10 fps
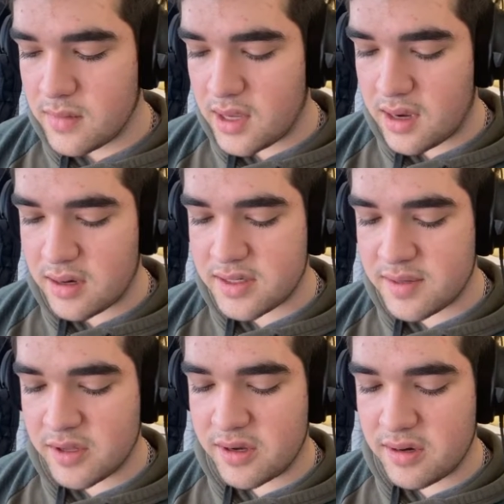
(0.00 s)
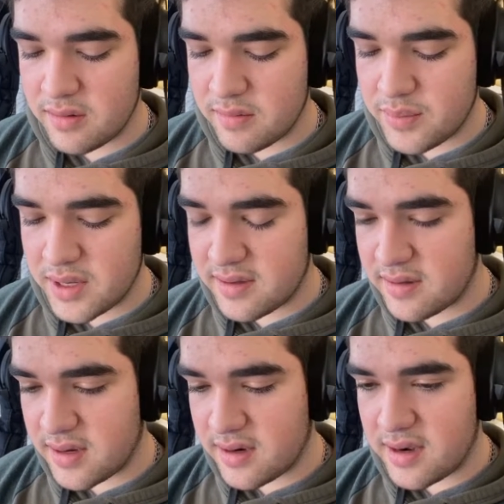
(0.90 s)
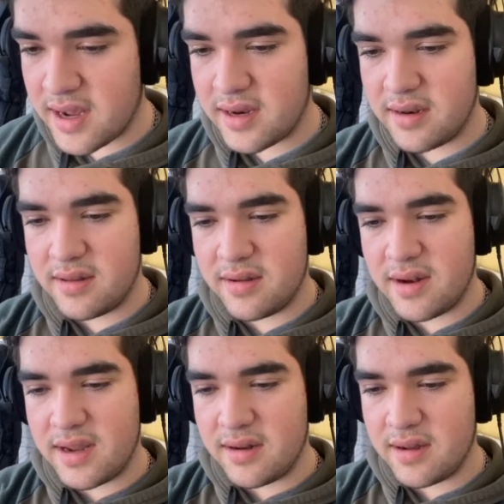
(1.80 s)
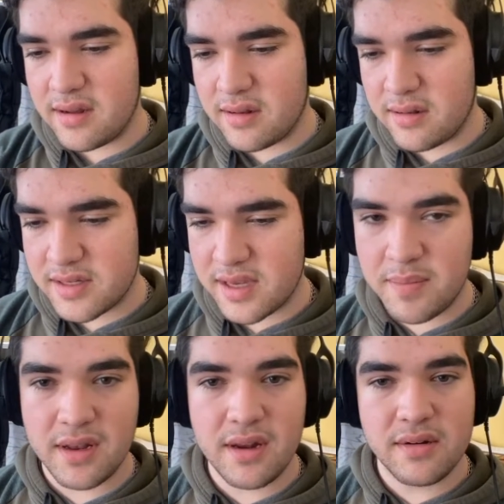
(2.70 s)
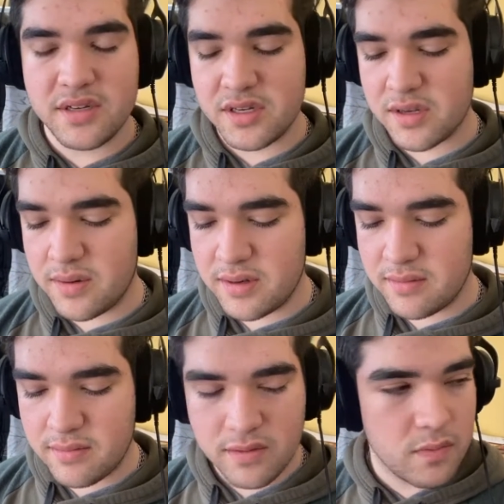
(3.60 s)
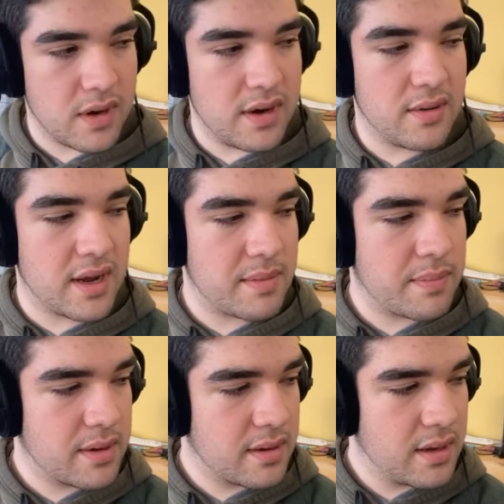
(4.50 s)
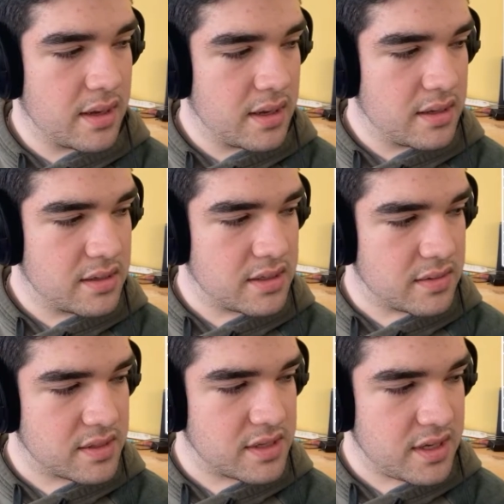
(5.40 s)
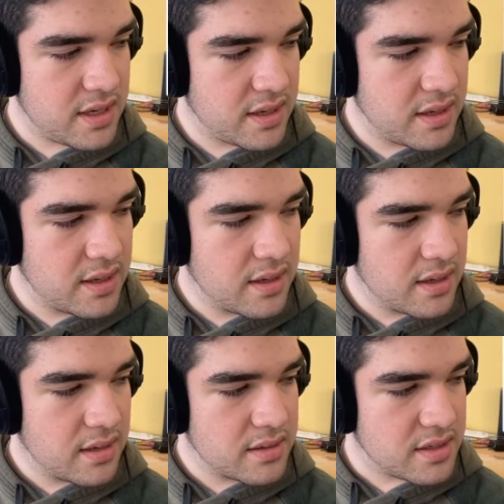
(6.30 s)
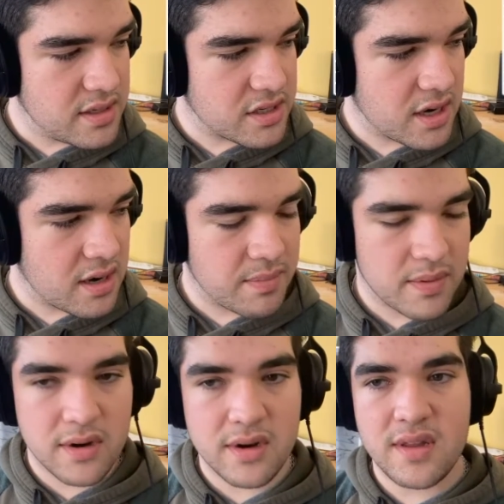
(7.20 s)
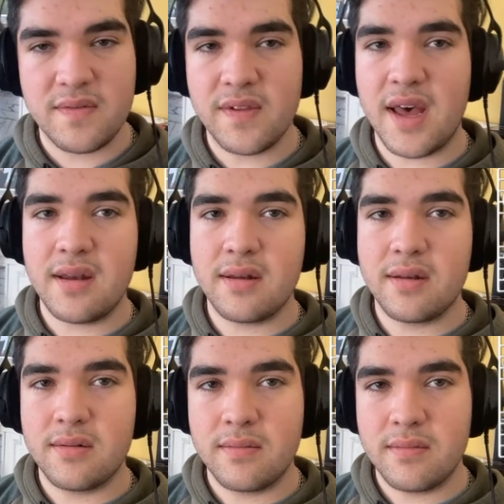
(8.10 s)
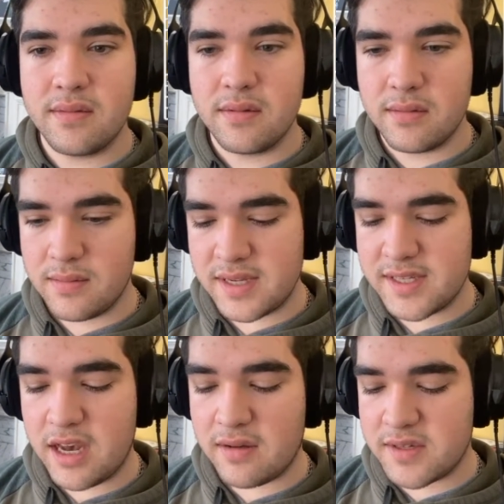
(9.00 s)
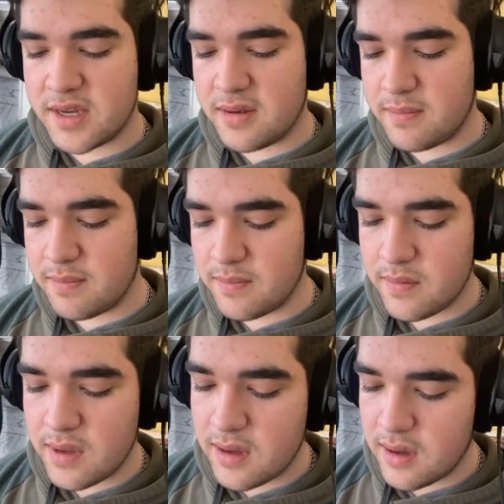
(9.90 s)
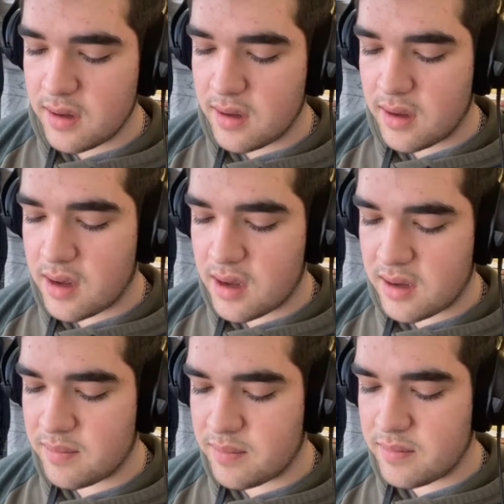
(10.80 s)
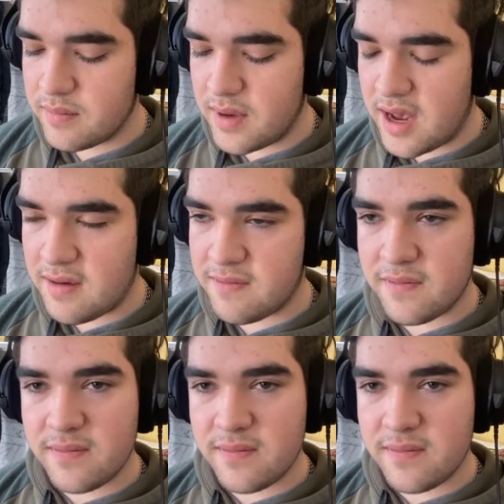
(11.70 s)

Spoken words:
are similar, but they're not skipping a note. It's just going one note up. So C, C sharp or D flat, that's a half step. F,